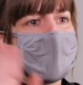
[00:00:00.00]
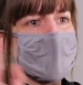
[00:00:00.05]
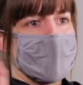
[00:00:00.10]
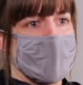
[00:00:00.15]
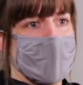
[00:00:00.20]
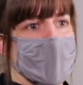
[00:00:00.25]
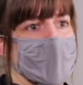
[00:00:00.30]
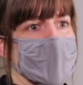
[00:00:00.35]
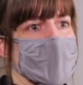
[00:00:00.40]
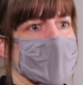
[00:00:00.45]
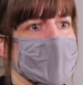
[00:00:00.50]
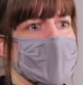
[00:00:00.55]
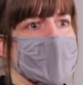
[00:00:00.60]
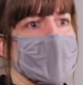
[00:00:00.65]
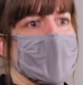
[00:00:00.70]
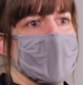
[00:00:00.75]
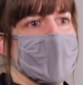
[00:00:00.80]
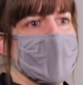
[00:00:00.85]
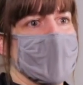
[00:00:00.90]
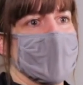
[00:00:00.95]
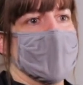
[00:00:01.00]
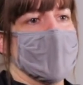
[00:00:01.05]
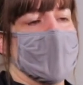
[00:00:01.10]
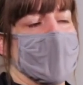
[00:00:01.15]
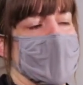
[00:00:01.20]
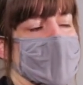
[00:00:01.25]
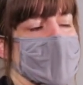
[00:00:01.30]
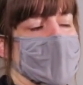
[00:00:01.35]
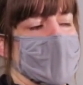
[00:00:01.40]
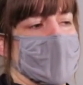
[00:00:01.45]
worlds apart.
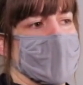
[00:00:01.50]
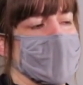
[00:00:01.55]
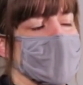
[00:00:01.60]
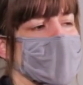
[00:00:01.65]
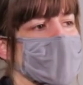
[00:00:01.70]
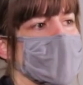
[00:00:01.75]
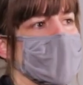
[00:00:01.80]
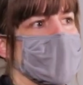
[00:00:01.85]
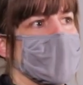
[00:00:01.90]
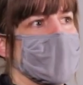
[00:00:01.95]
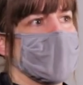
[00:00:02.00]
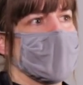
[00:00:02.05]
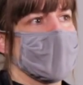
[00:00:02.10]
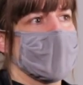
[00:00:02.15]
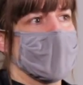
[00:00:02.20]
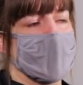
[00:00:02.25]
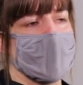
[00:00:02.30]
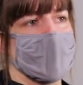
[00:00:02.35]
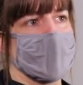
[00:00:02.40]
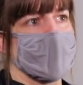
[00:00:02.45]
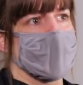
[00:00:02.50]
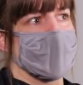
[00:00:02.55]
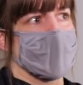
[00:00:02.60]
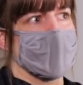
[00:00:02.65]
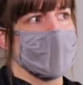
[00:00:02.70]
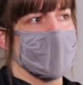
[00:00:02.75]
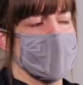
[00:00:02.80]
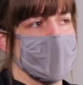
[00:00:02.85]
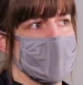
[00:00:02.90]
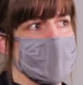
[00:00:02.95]
But just like
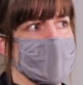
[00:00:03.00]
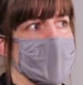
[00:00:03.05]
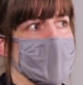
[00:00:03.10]
his